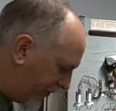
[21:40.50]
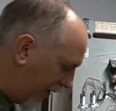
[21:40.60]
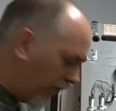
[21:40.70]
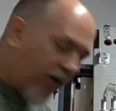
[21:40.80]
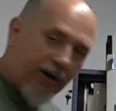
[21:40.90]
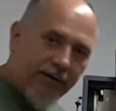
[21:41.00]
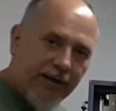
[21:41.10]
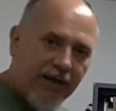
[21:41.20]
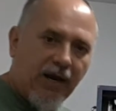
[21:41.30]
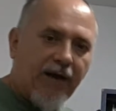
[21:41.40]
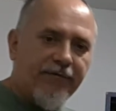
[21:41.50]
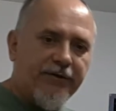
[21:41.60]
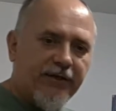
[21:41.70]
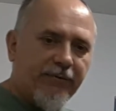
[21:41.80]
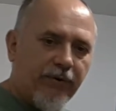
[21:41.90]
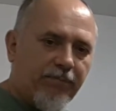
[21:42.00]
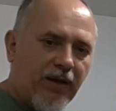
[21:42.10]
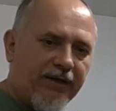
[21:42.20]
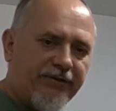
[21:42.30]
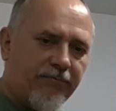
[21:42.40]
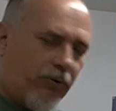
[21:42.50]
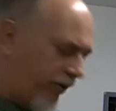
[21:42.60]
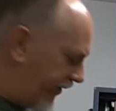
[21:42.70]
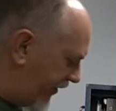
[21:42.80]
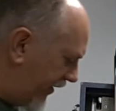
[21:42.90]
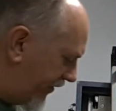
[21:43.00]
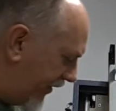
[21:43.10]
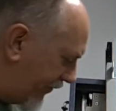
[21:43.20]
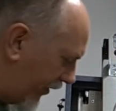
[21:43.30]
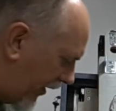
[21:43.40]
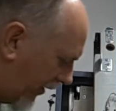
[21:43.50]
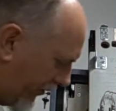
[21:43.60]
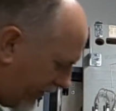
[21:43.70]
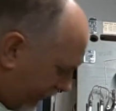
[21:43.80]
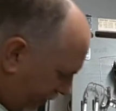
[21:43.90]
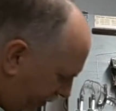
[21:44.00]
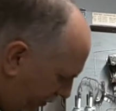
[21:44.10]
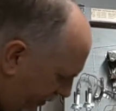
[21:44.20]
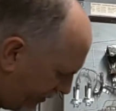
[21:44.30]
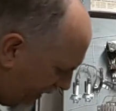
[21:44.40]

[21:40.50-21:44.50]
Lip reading: Someone had obviously replaced the board. You see, it's different colors. There was two of the